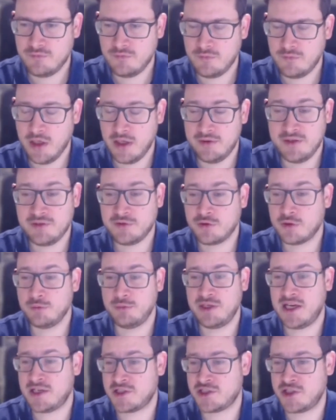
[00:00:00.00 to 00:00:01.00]
And this could be
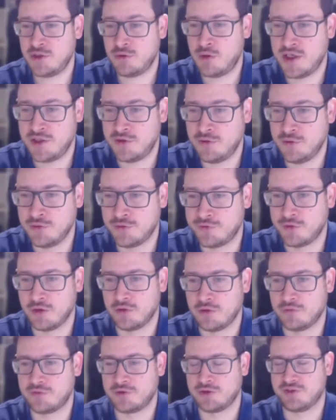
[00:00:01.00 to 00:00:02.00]
actually quite useful
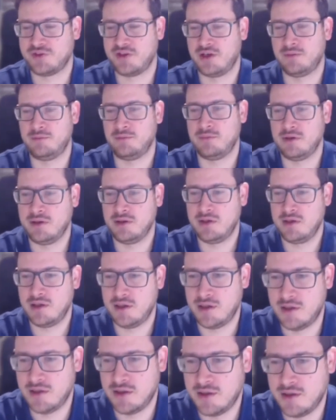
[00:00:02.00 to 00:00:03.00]
for some
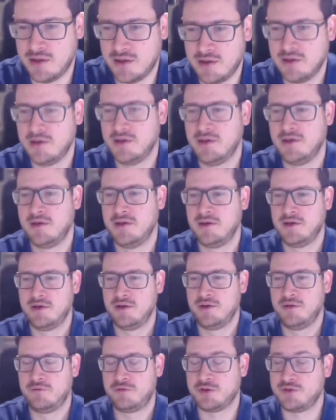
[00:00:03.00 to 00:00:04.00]

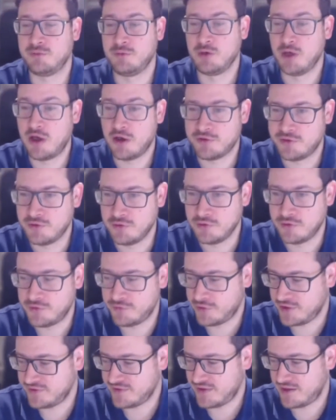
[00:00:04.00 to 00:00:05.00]
lawsuits, for
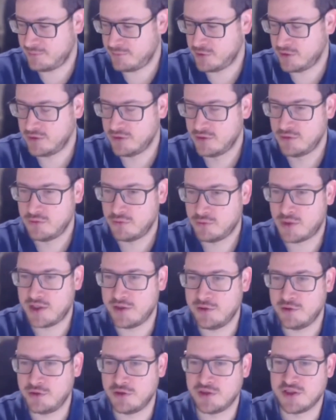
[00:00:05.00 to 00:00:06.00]
example, where
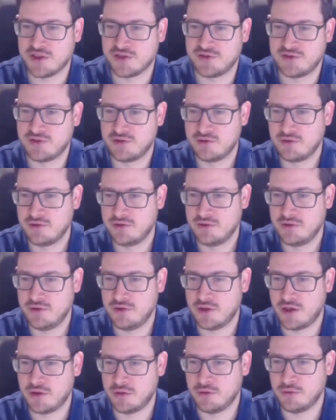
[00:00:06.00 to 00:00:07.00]
you could just
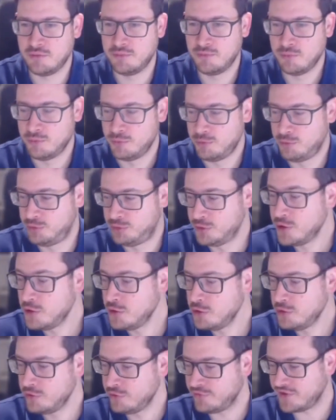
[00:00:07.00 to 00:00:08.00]

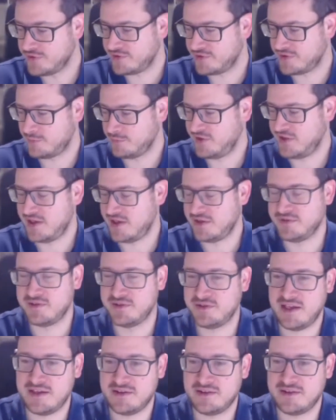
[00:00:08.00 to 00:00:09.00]
prove in some sense
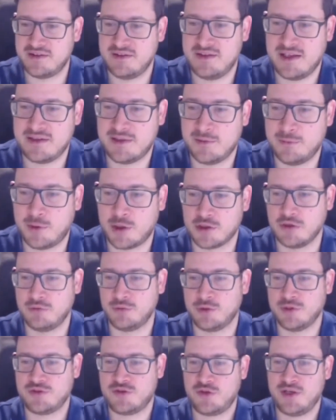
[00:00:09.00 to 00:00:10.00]
that the model
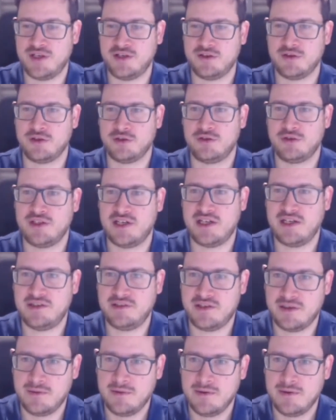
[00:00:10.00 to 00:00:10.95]
was trained on your data.